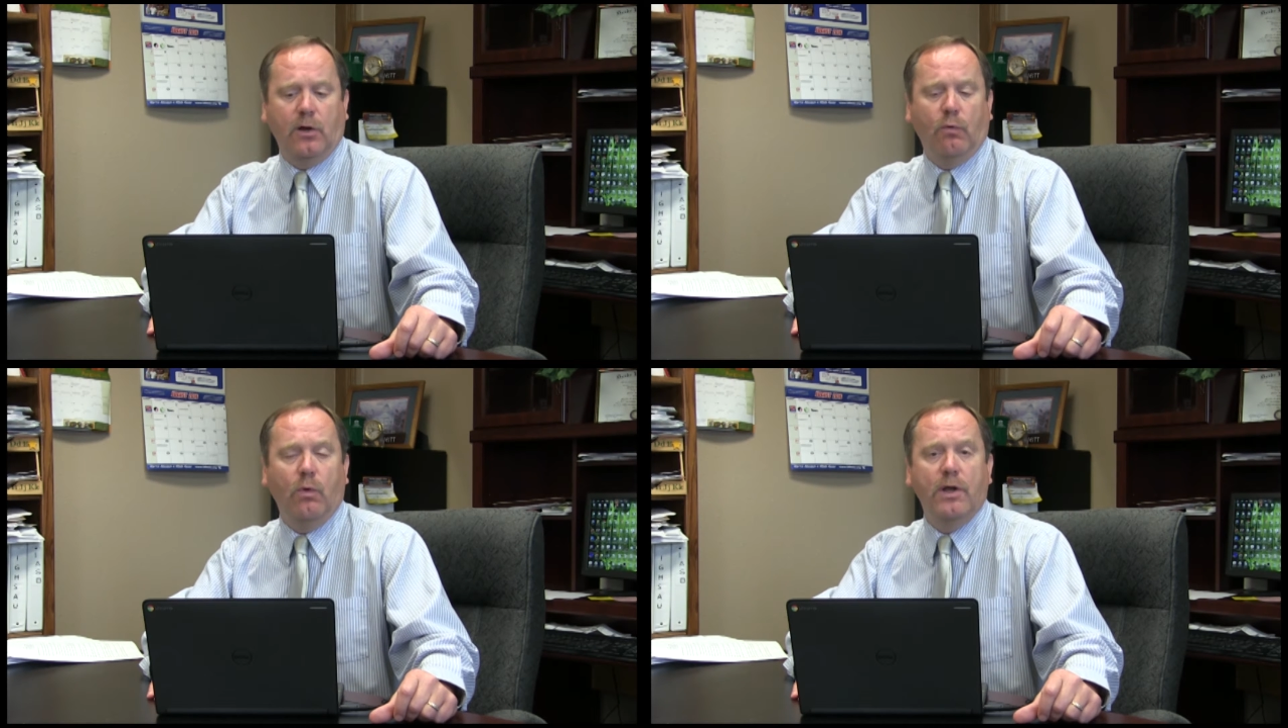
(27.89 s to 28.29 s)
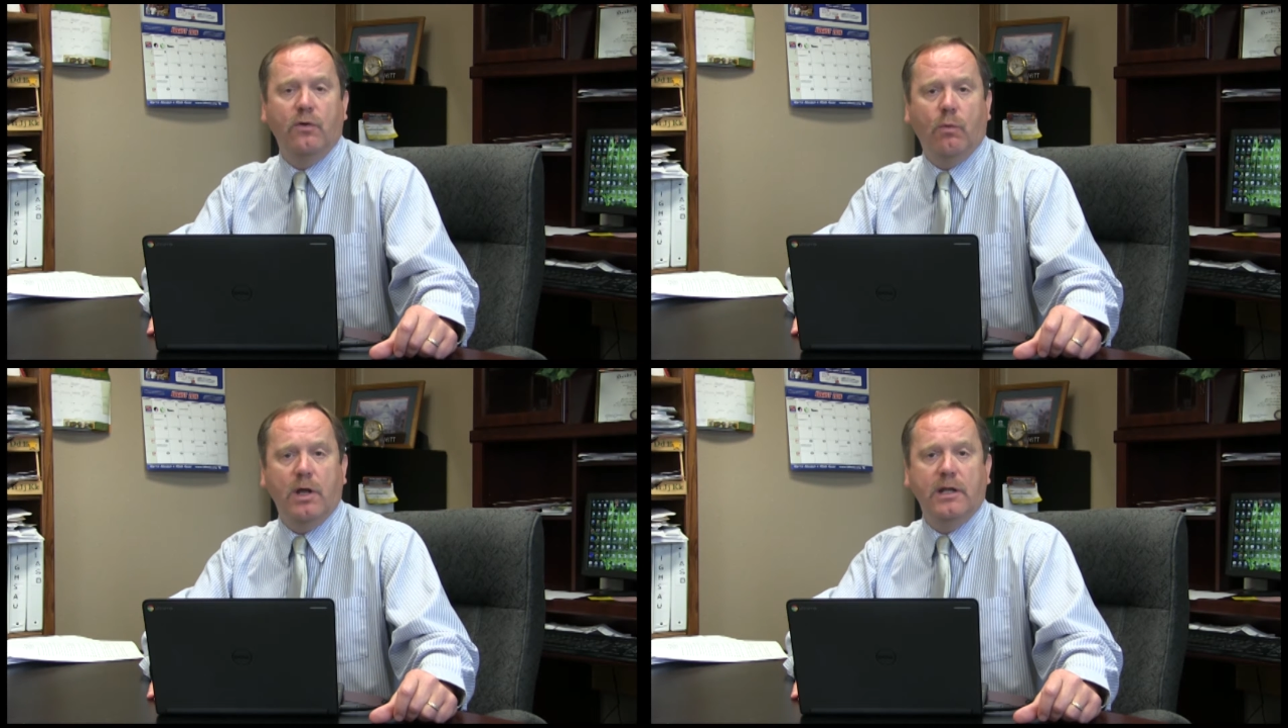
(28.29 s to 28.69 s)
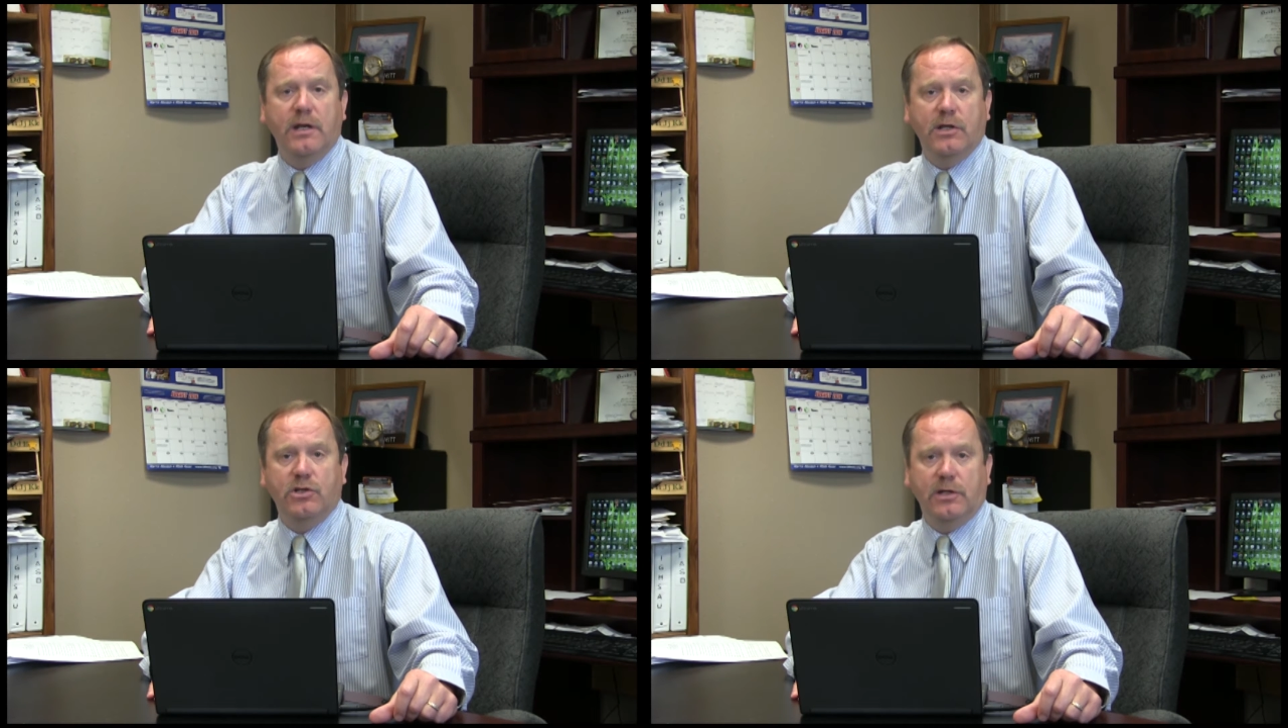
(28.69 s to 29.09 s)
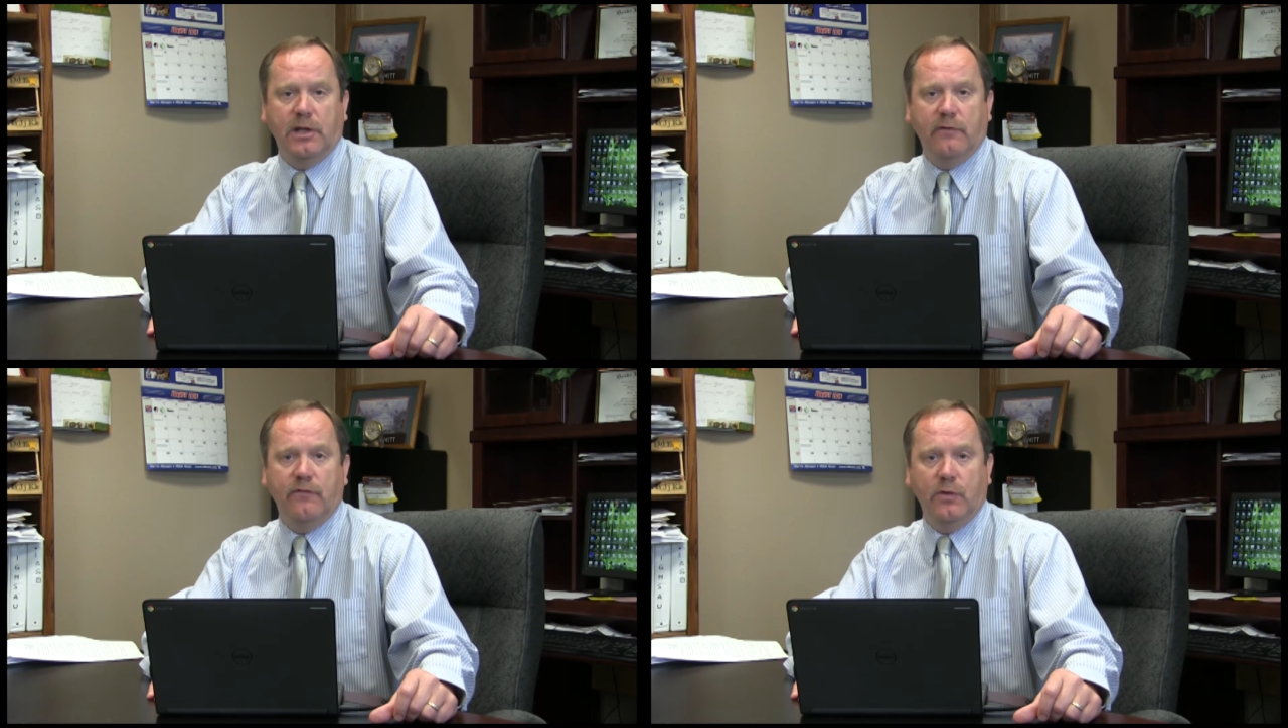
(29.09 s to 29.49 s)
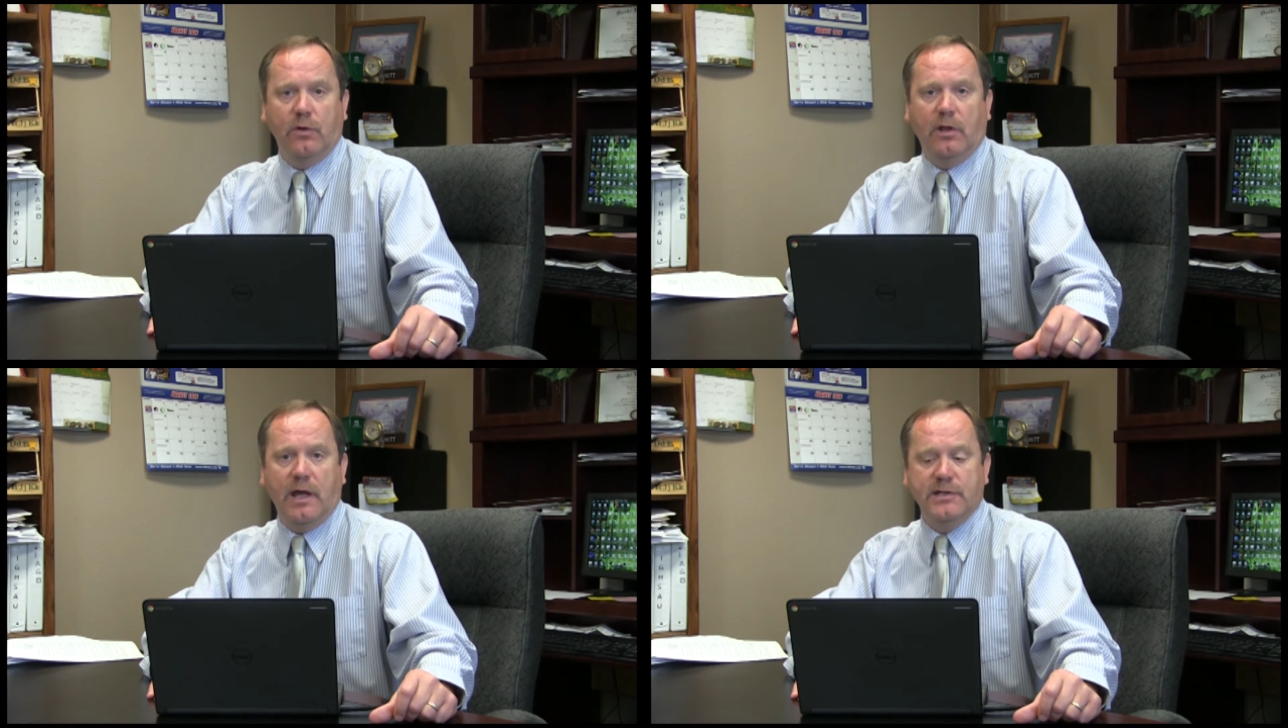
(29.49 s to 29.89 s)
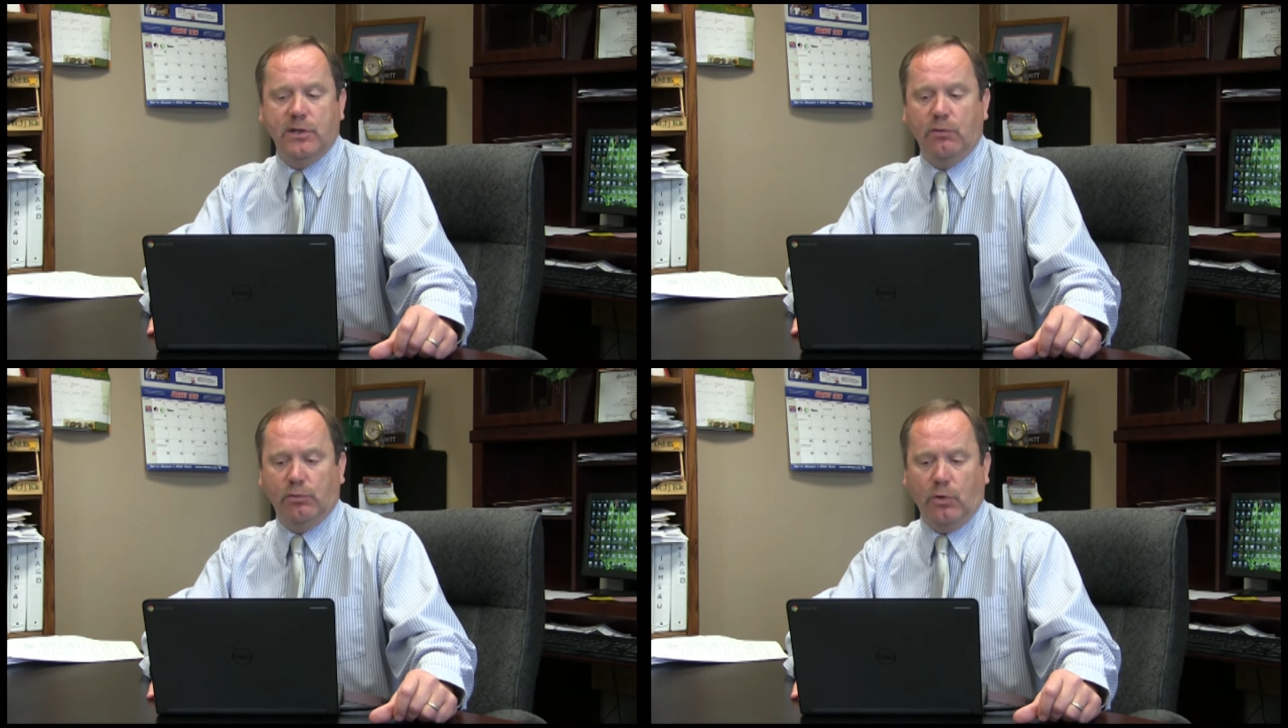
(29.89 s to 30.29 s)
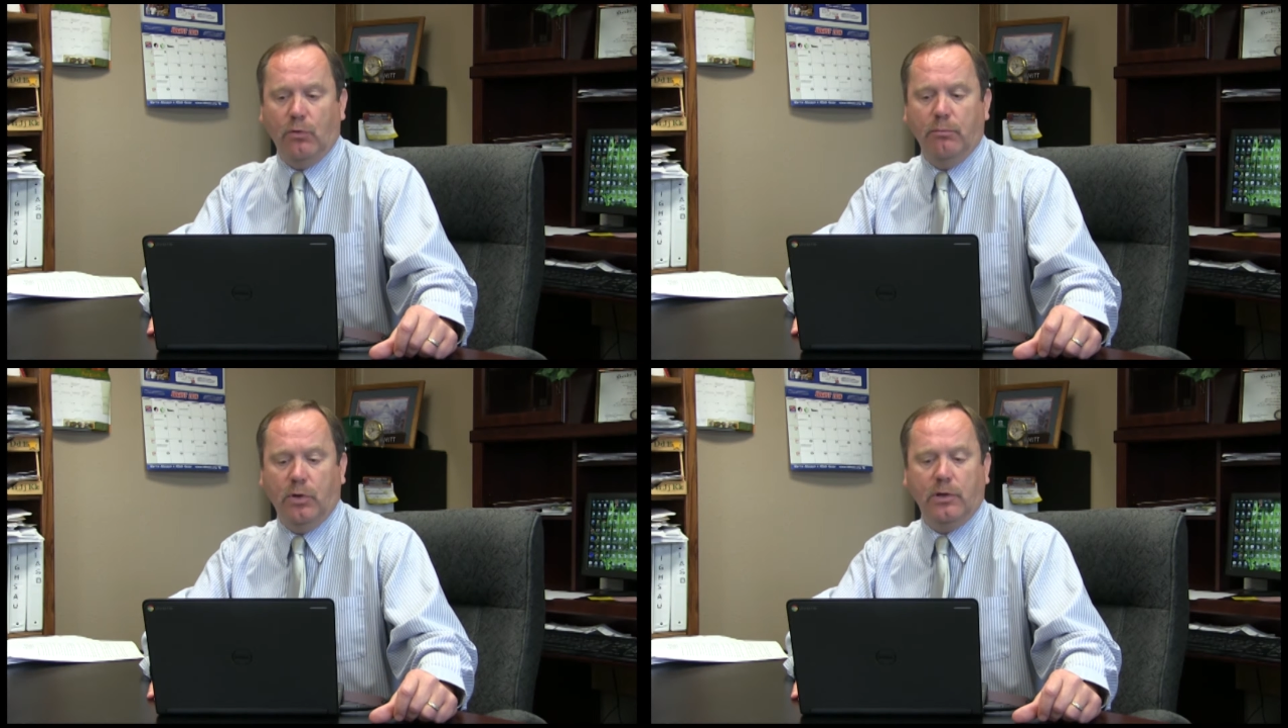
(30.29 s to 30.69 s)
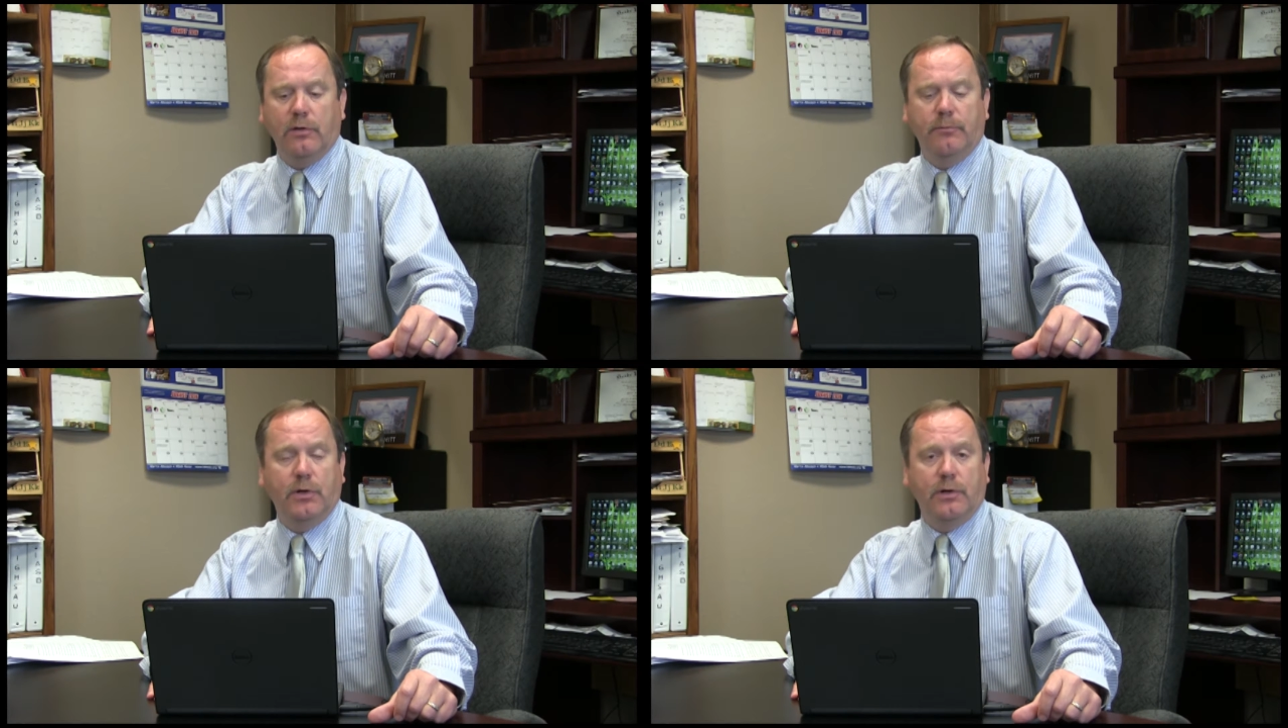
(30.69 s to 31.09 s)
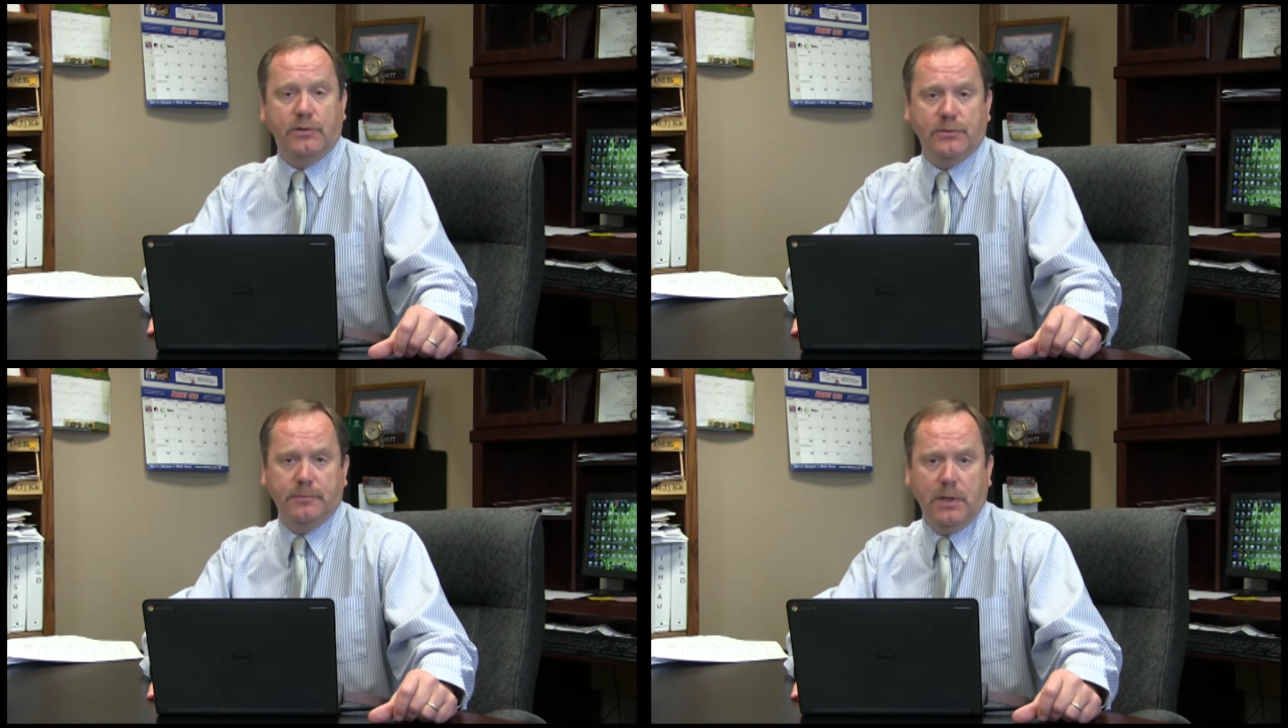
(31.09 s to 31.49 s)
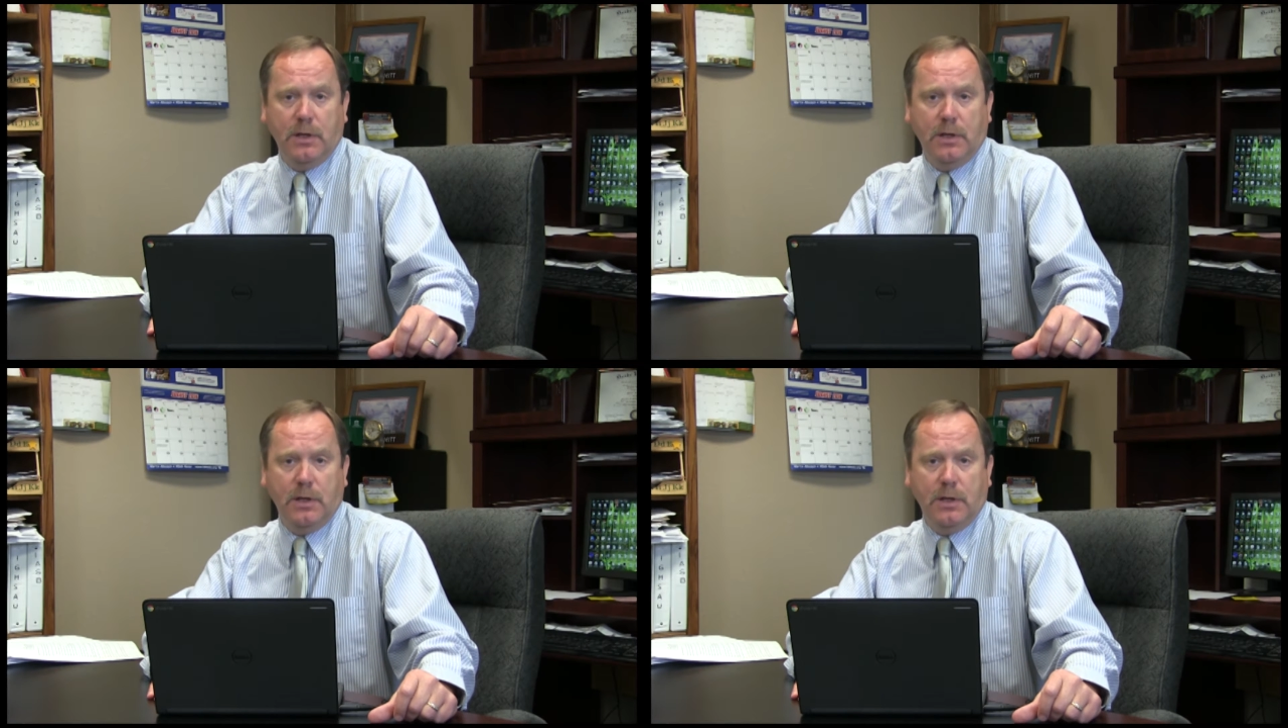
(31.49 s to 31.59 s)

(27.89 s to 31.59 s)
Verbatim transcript: our one-to-one -one initiative utilizing Chromebook computers.